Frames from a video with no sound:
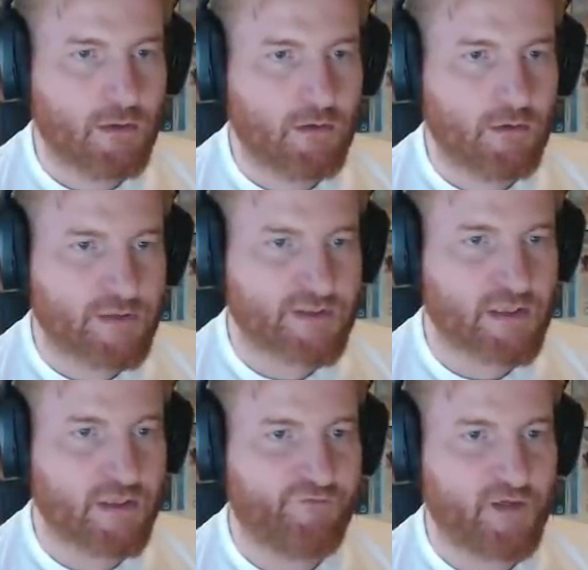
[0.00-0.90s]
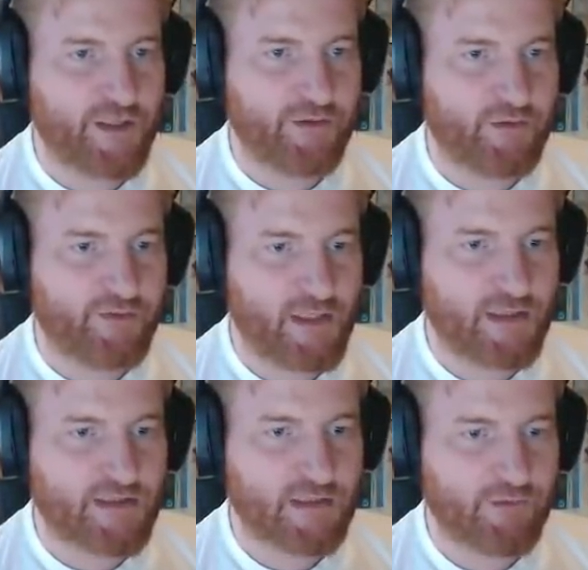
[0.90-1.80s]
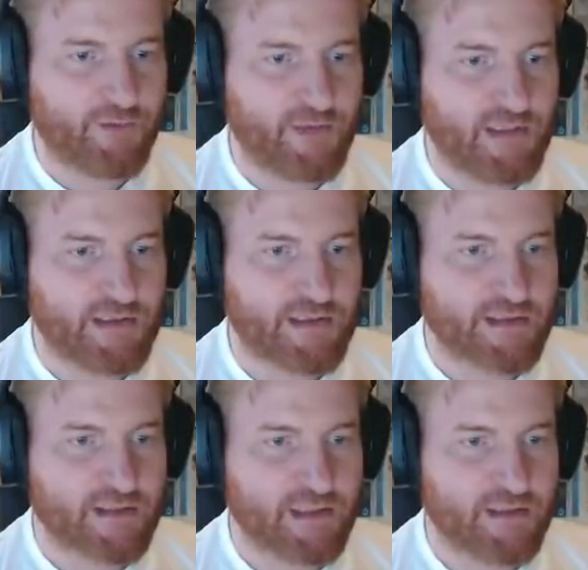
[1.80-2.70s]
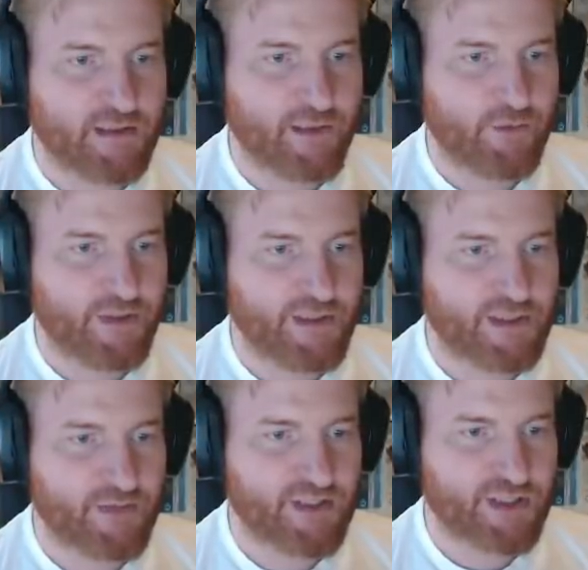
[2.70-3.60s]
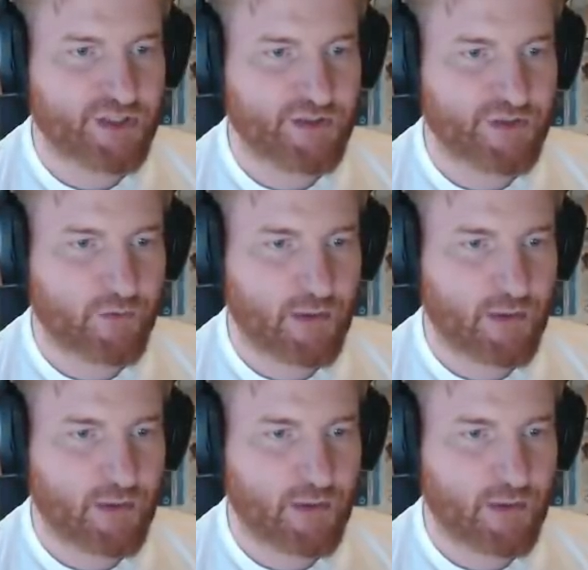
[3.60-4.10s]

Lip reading: Start firing on that artillery piece, get the other one into position as well.